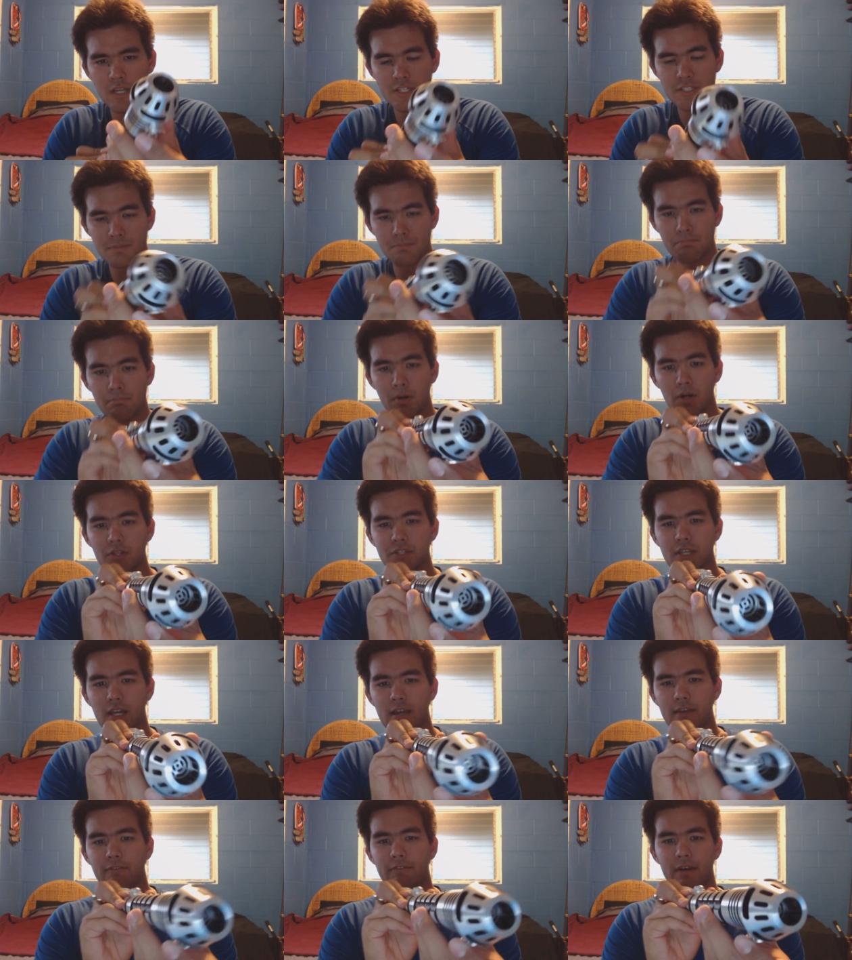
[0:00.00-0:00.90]
It's
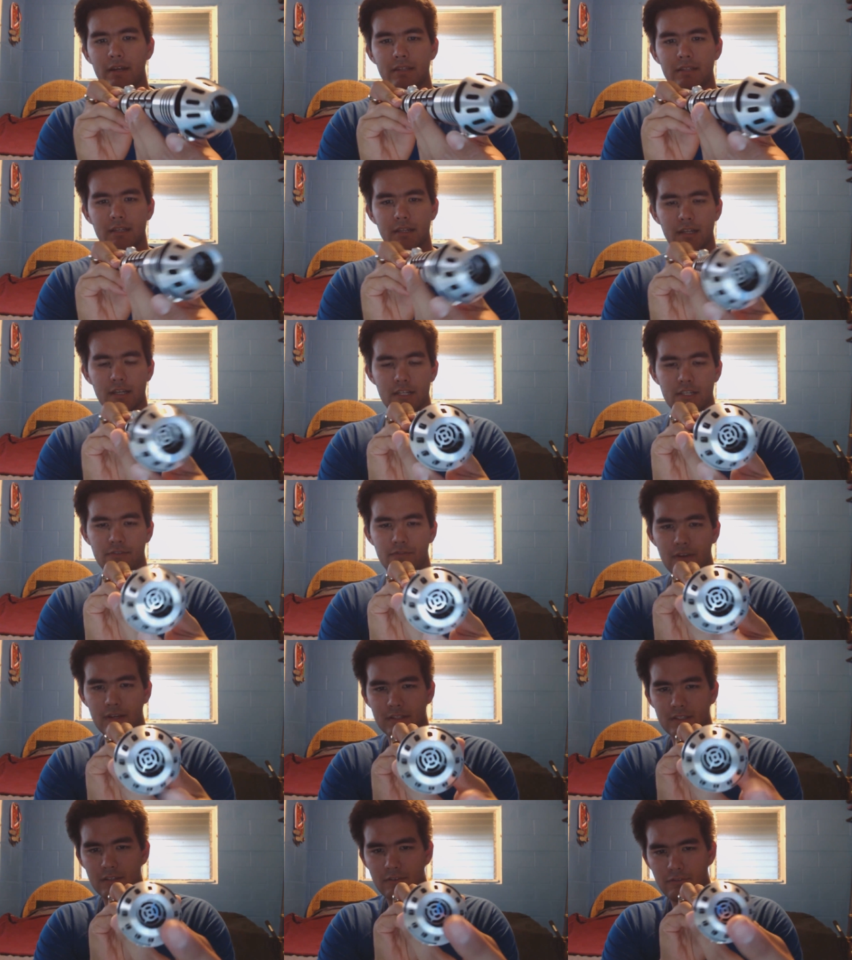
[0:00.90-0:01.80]
multi-vented. It's
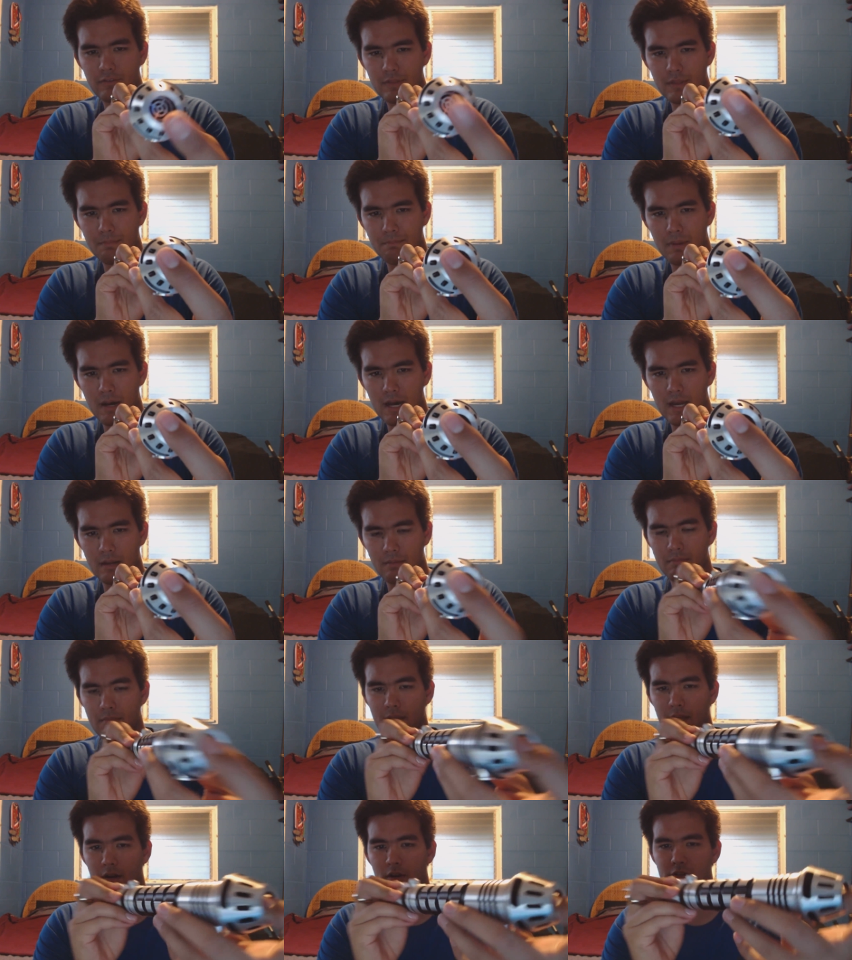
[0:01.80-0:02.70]
vented from the
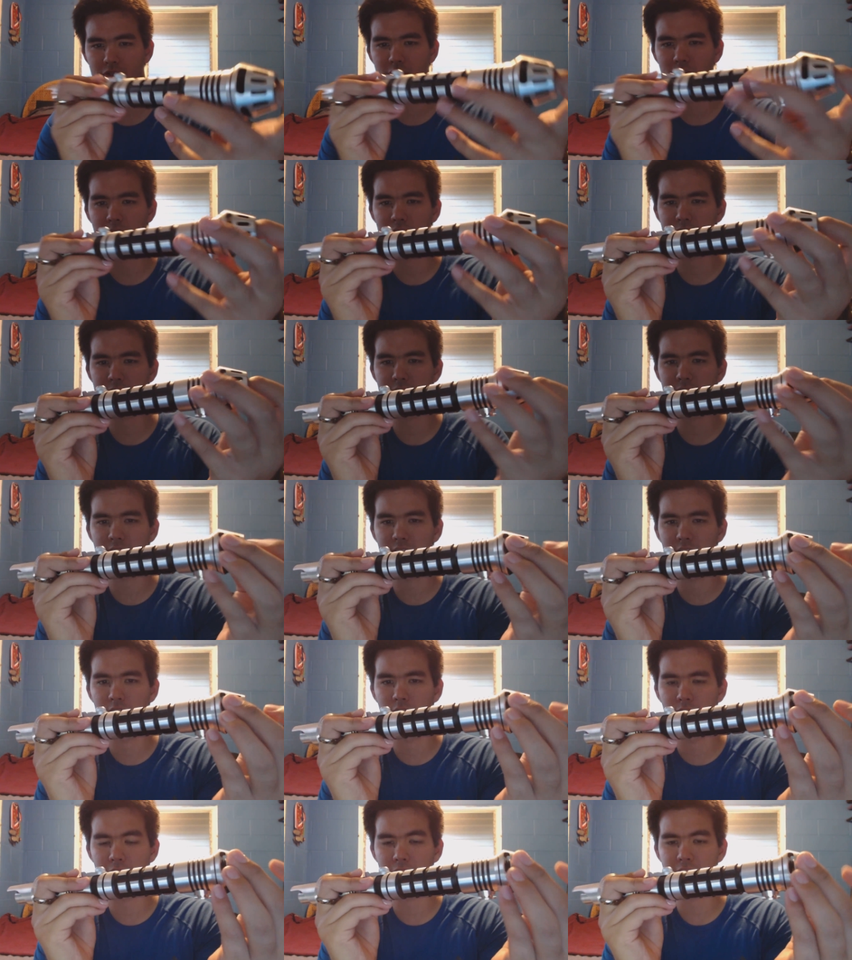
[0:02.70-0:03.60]
bottom and also has these
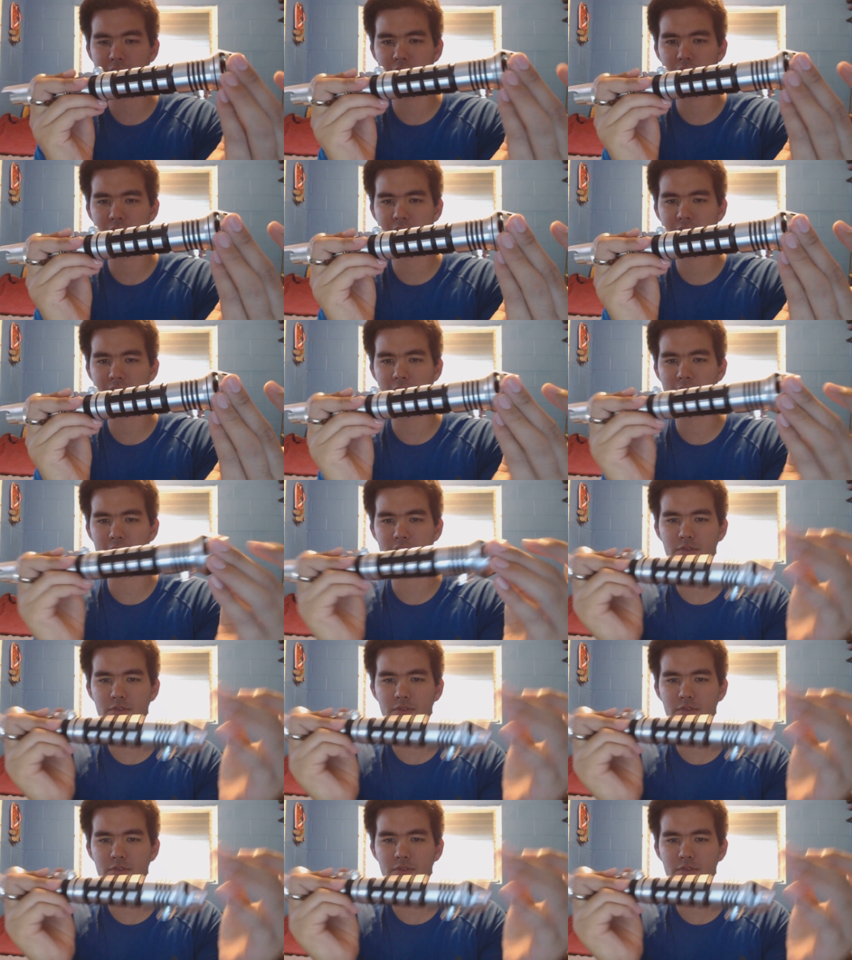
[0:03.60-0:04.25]
little vents on the side.